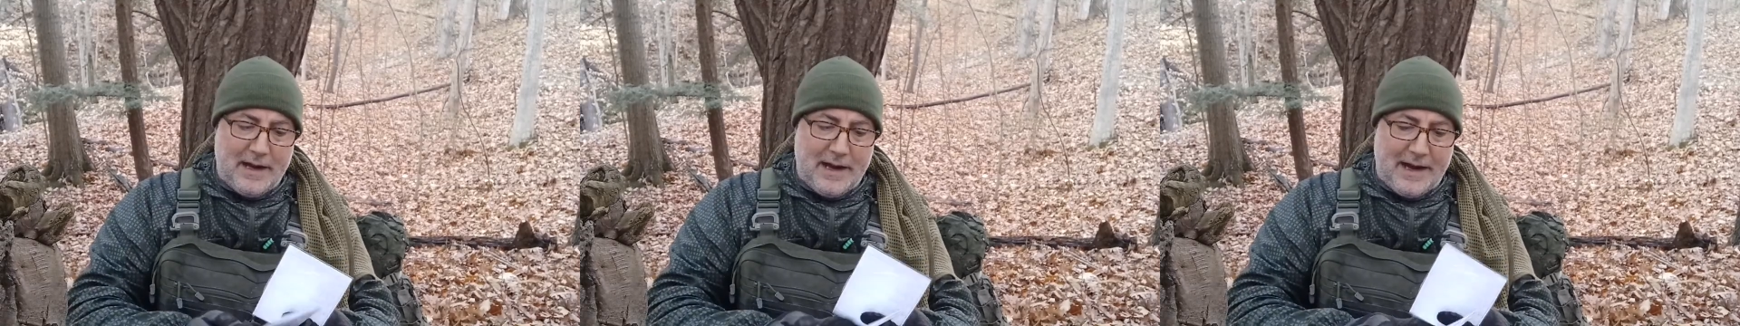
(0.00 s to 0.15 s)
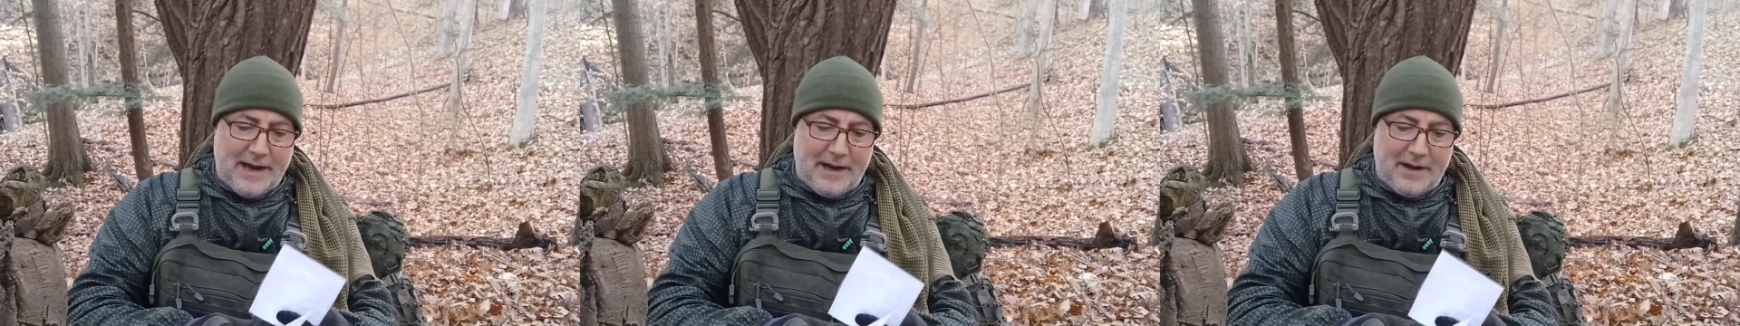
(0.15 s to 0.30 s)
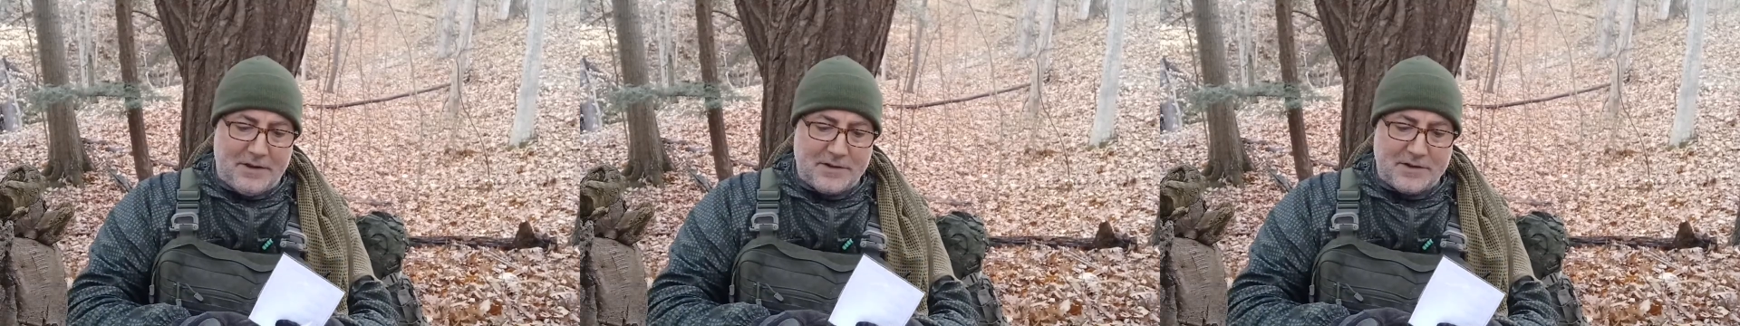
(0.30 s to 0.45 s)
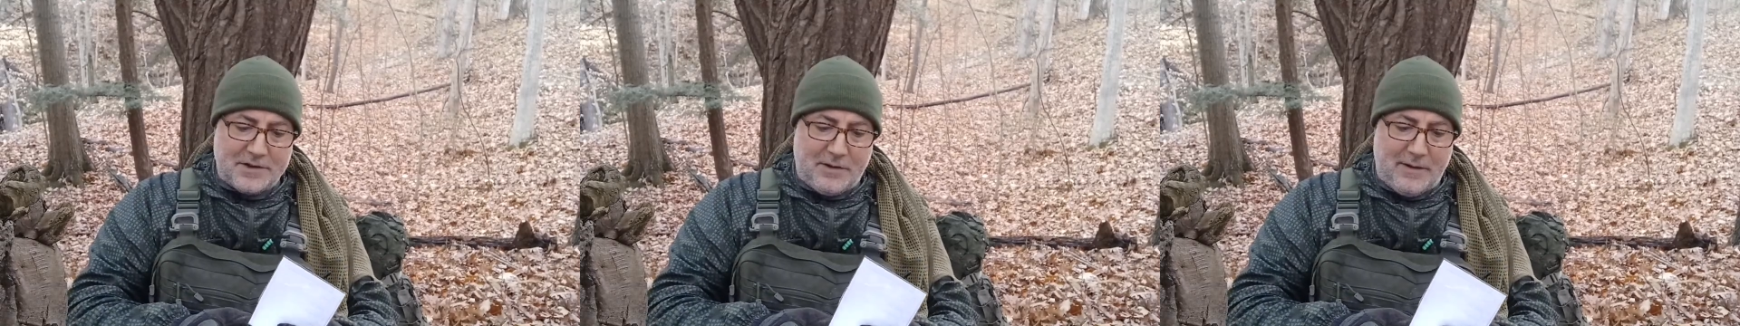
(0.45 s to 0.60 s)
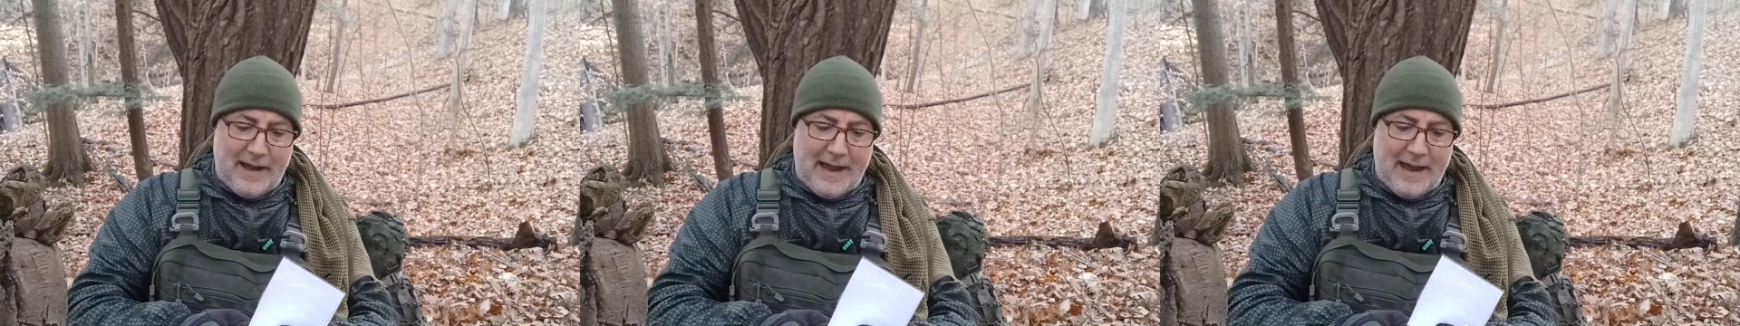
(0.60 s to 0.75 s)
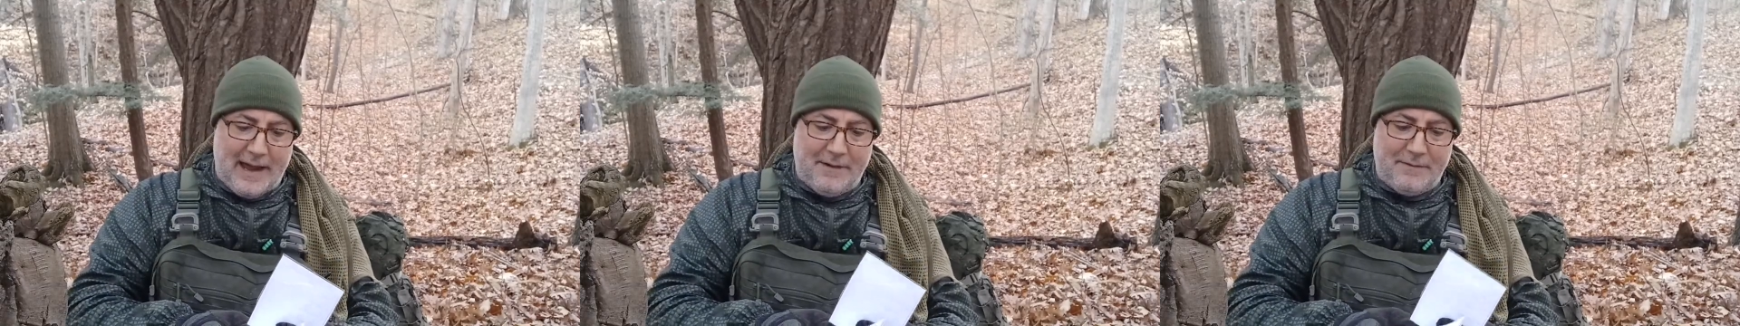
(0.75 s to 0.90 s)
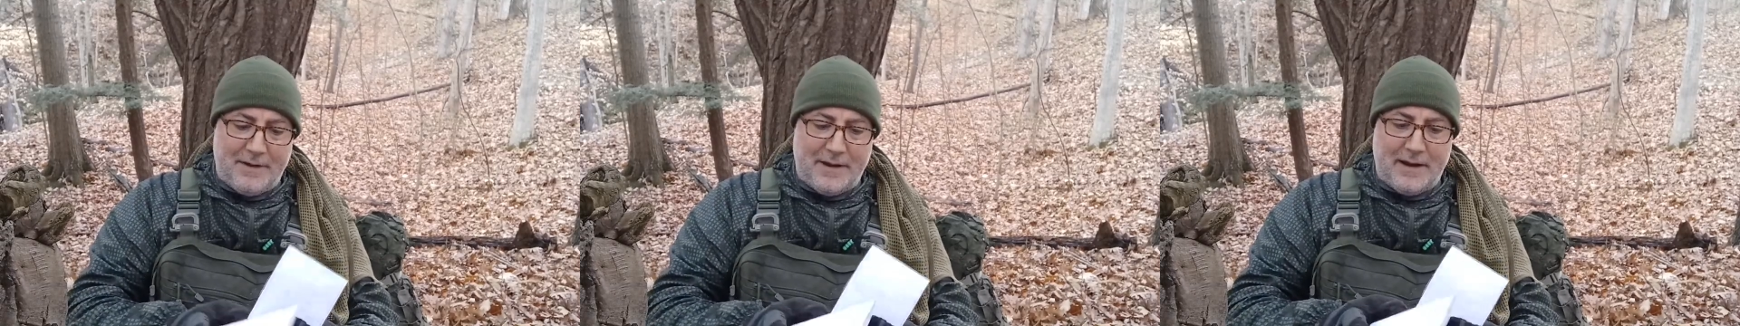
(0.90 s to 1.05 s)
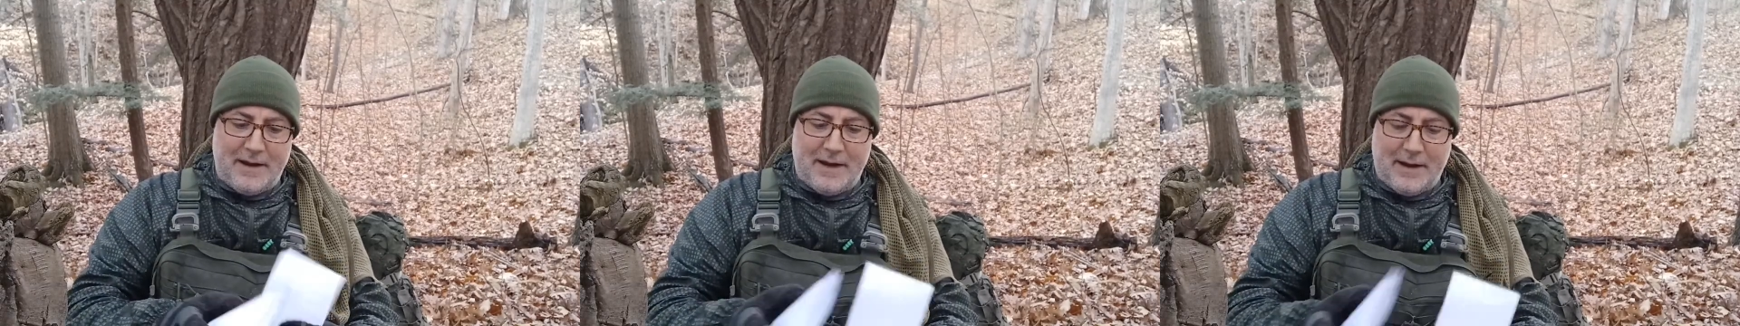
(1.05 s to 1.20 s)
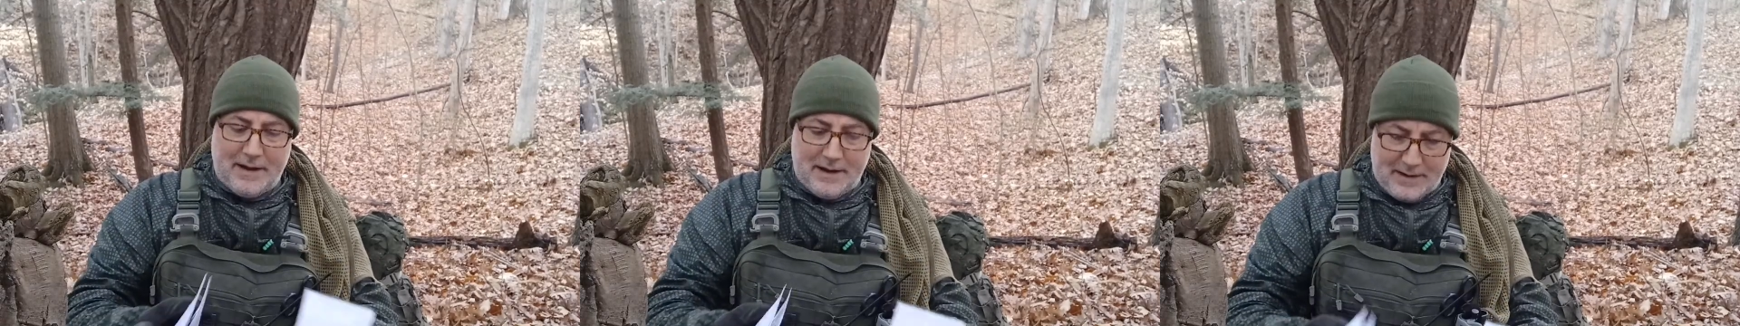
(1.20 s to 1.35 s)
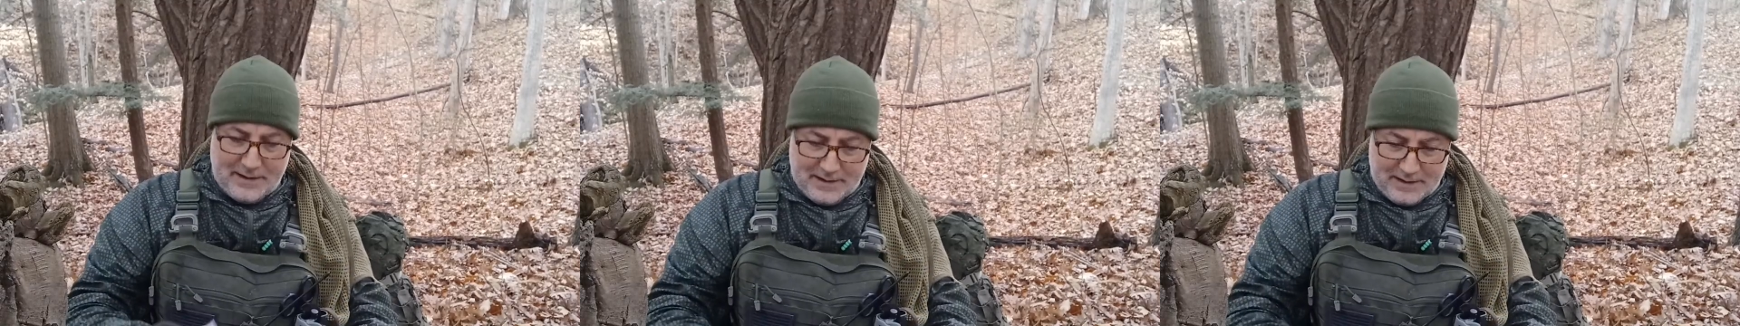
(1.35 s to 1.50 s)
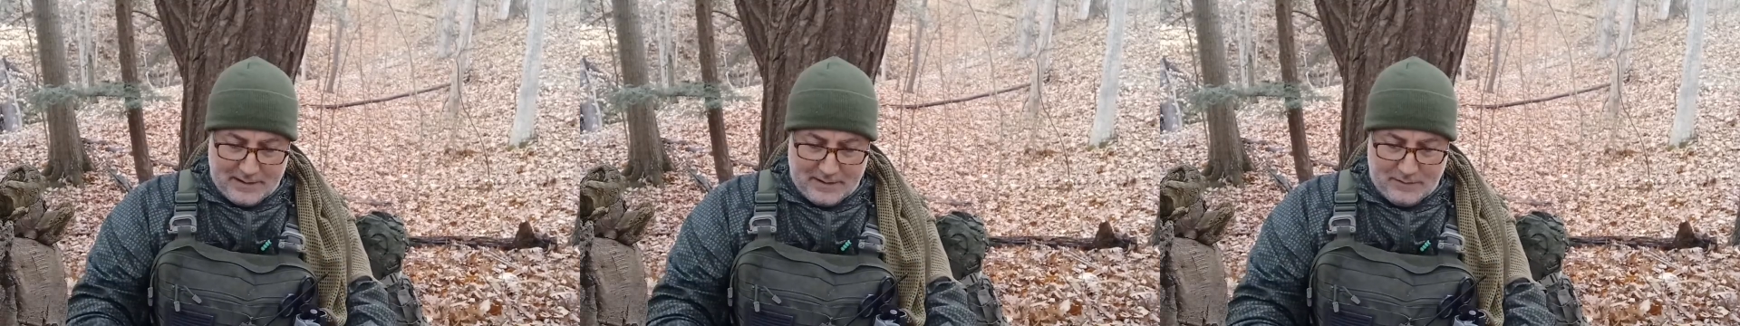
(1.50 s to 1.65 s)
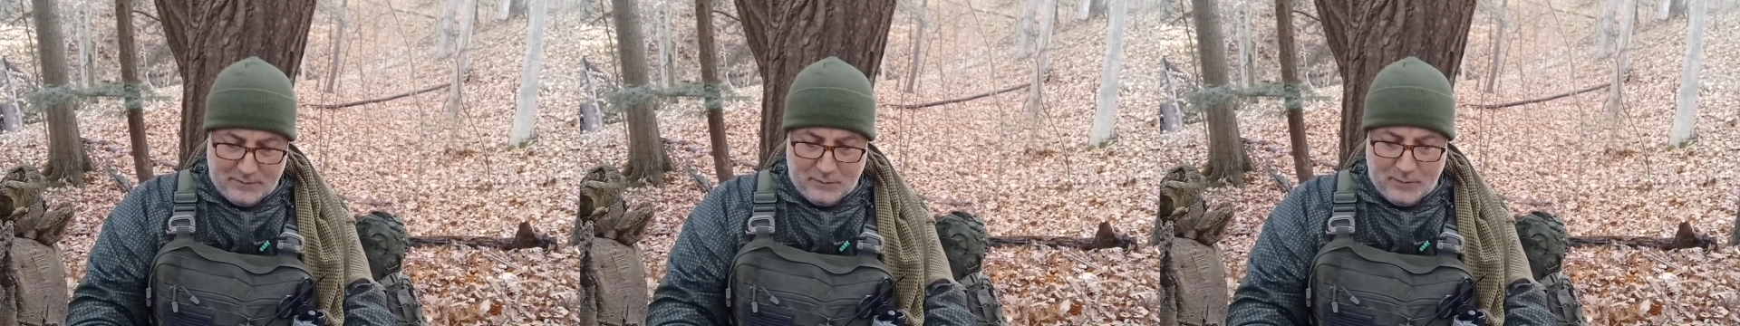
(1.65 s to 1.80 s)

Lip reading: I also have in here